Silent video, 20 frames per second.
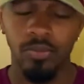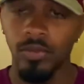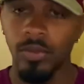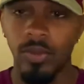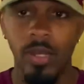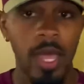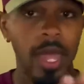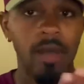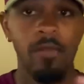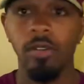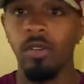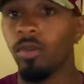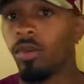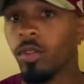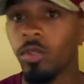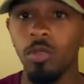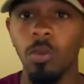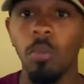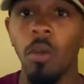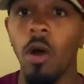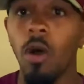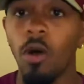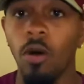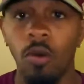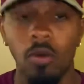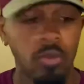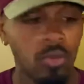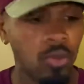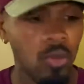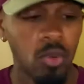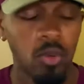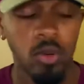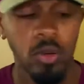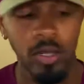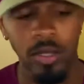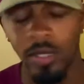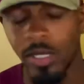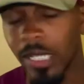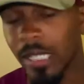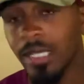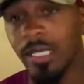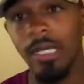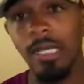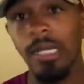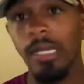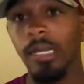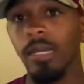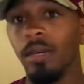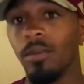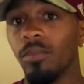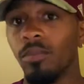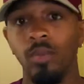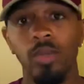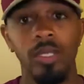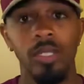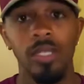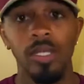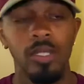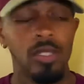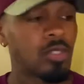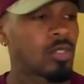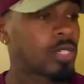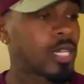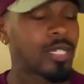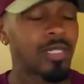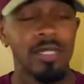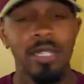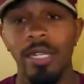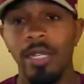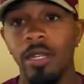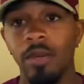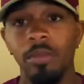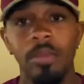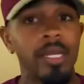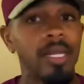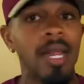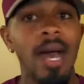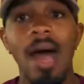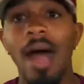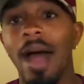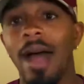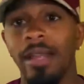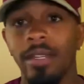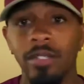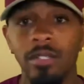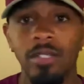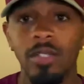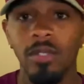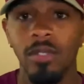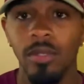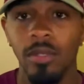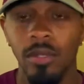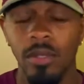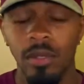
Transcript: have a crystal ball for Texas A&M, which is Texas A&M being the highest,